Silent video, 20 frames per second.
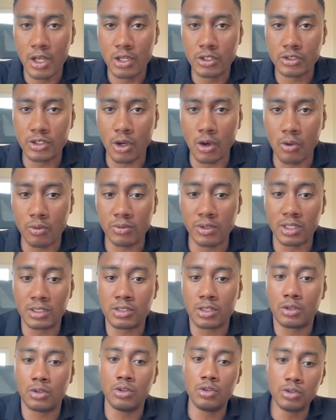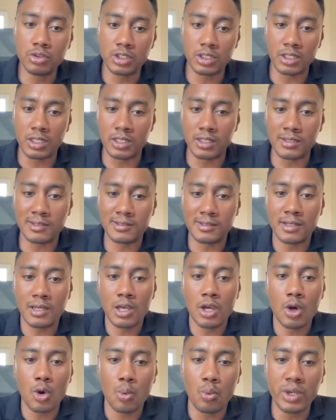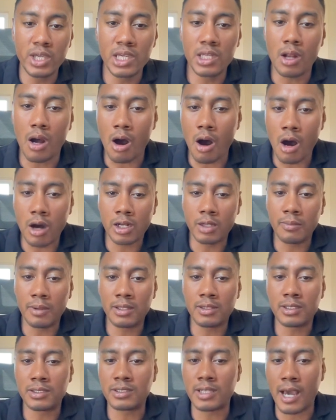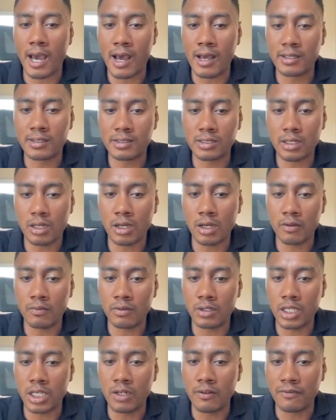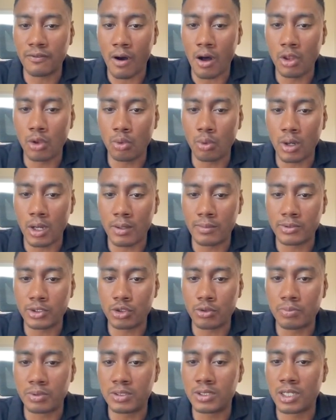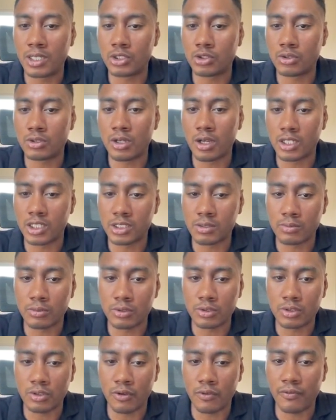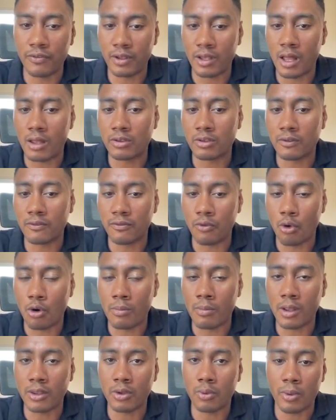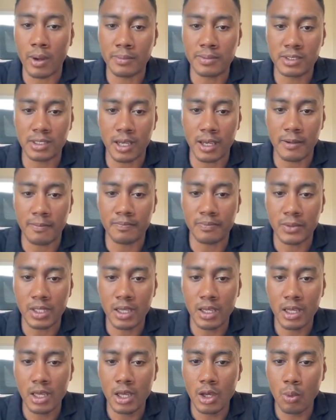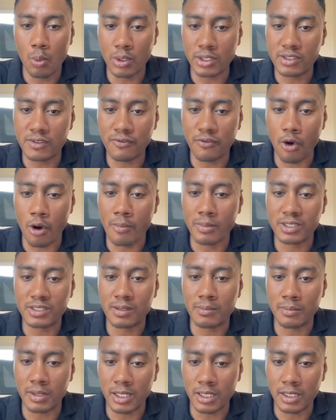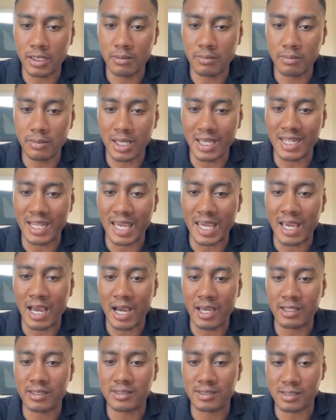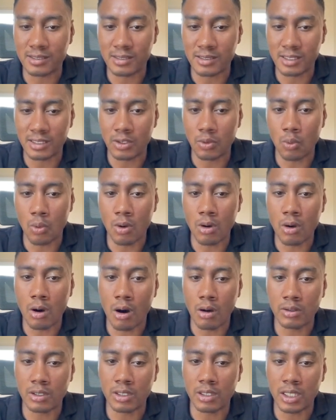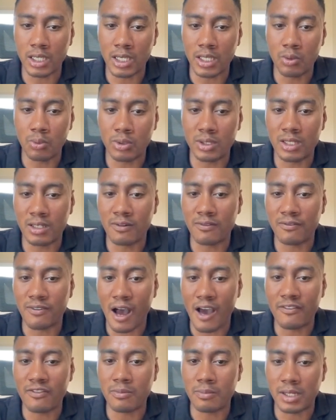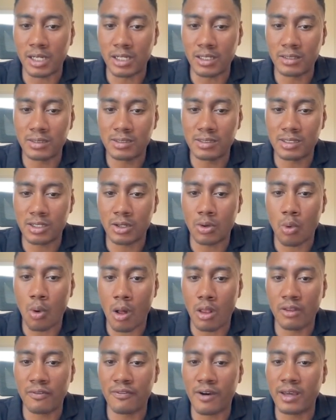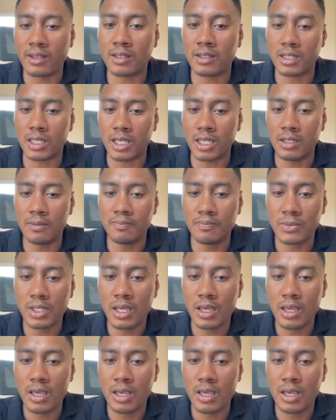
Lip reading: So the solution is we can automate the task of lead follow-up to potential customers who fill out the form on the website. Once the form is submitted, an AI assistant will call the lead within 5 minutes to qualify the lead